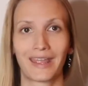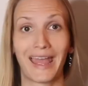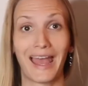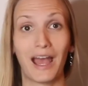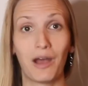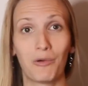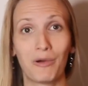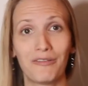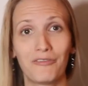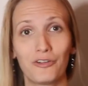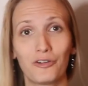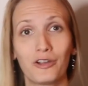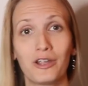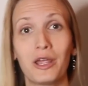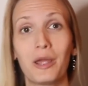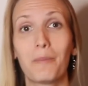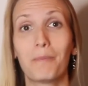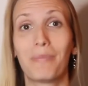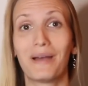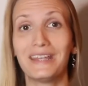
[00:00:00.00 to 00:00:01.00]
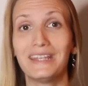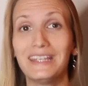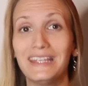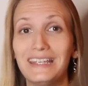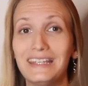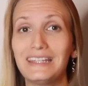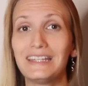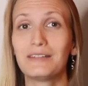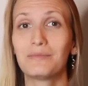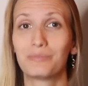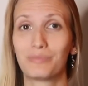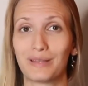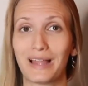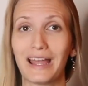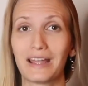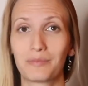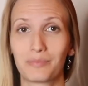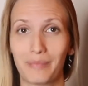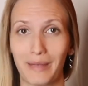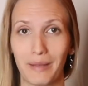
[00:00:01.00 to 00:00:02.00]
However, by eating
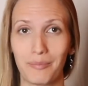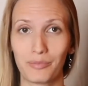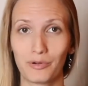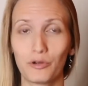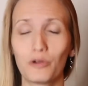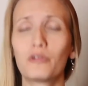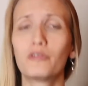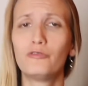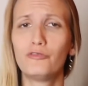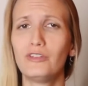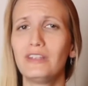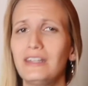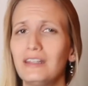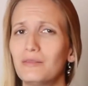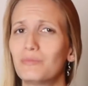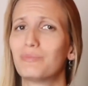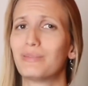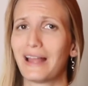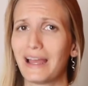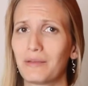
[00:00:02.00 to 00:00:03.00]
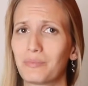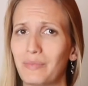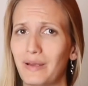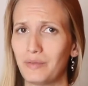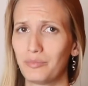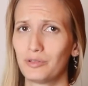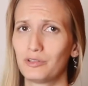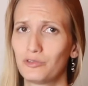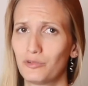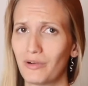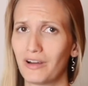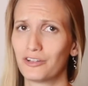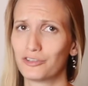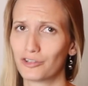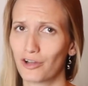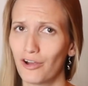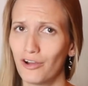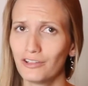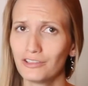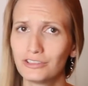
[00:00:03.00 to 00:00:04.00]
black pepper or feeding black pepper to our
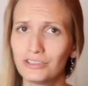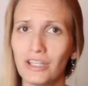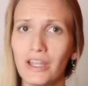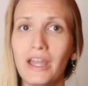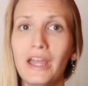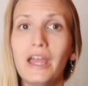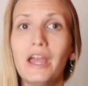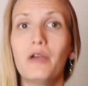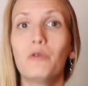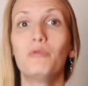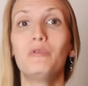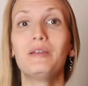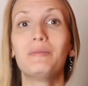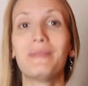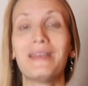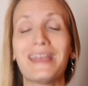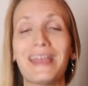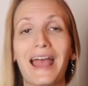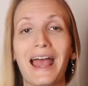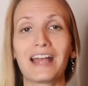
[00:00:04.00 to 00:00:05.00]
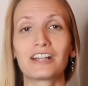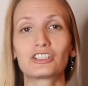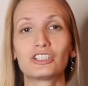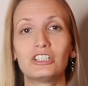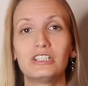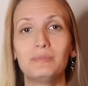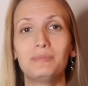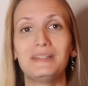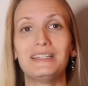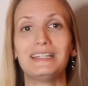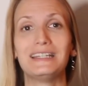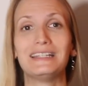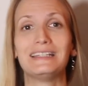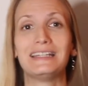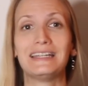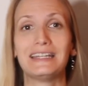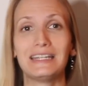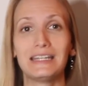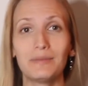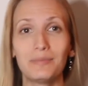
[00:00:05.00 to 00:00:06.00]
dogs, we may actually be
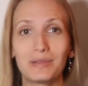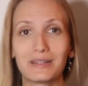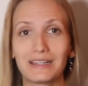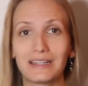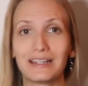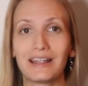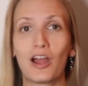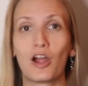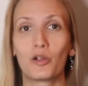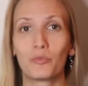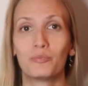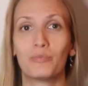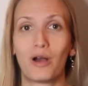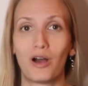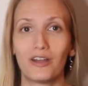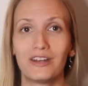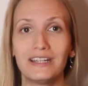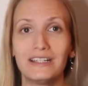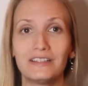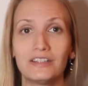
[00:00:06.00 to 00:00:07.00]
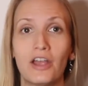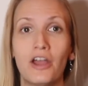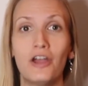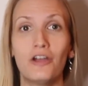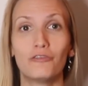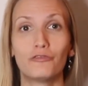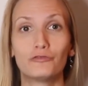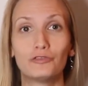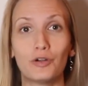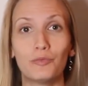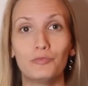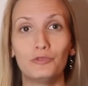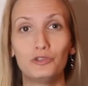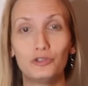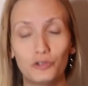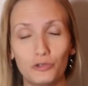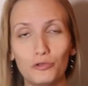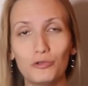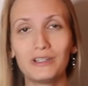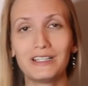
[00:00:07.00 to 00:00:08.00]
inhibiting our bodies from
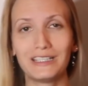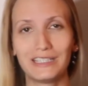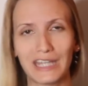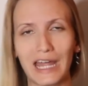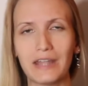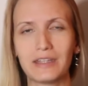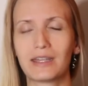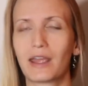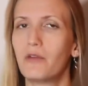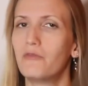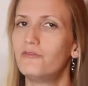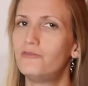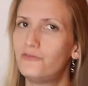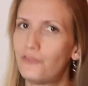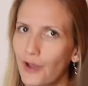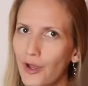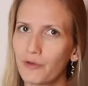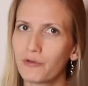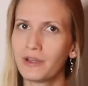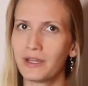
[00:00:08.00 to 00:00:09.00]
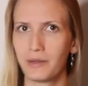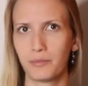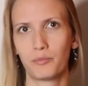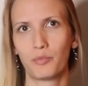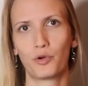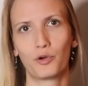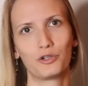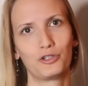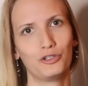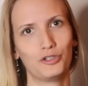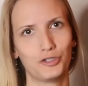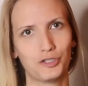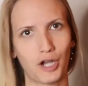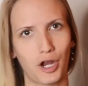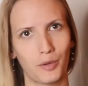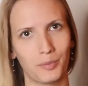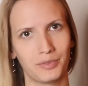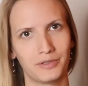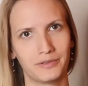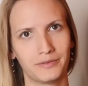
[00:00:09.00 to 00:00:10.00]
doing that very important
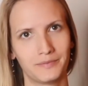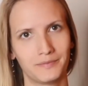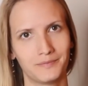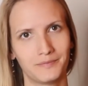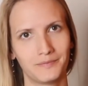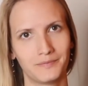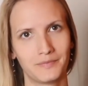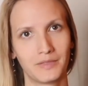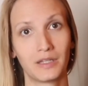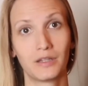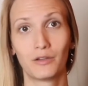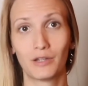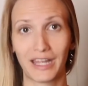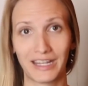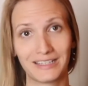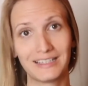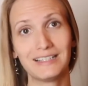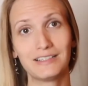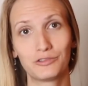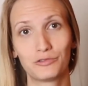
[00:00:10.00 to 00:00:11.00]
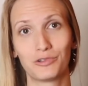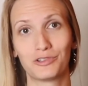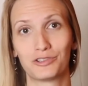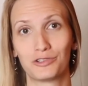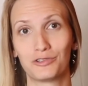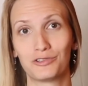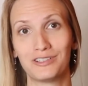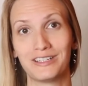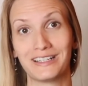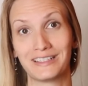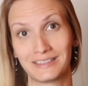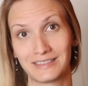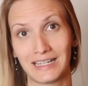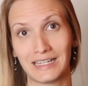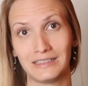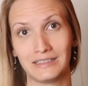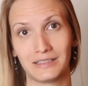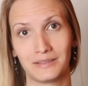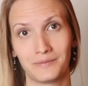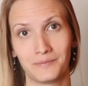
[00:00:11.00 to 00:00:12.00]
job, at least to a certain
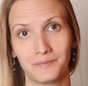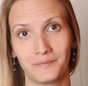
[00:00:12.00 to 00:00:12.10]
extent.